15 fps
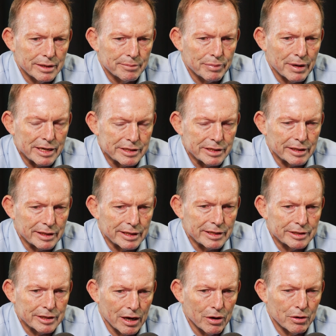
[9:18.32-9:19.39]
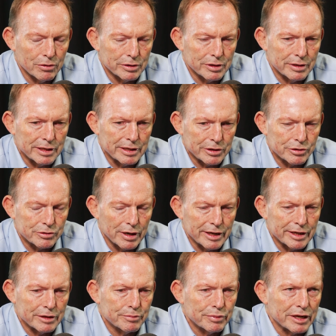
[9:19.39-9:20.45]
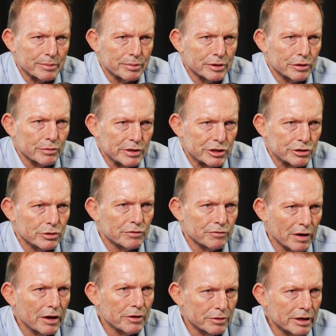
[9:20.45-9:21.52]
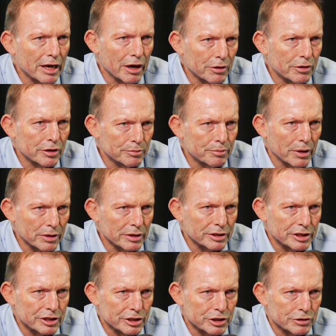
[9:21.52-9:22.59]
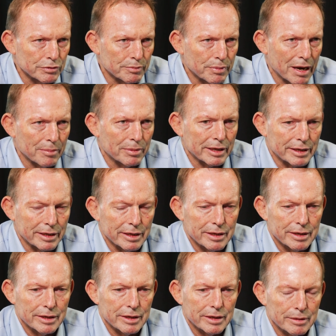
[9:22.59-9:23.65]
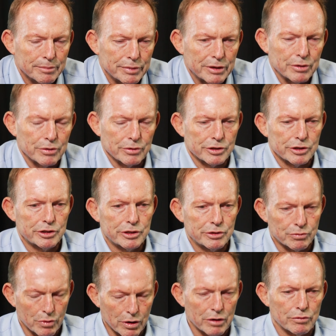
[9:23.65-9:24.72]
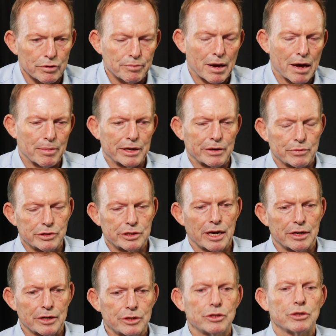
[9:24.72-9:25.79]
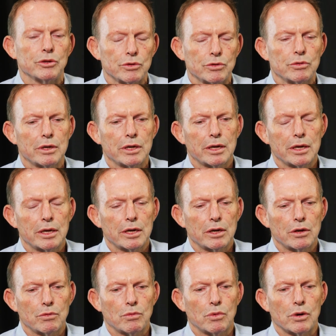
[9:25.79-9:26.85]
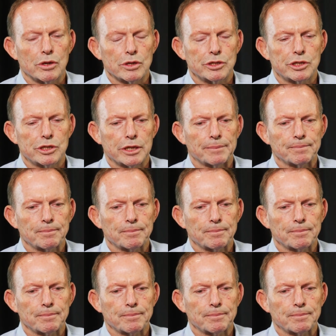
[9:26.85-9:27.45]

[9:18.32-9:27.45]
basically told the Australian people that we should vote no to the politicians' republic, because what a republic was going to do was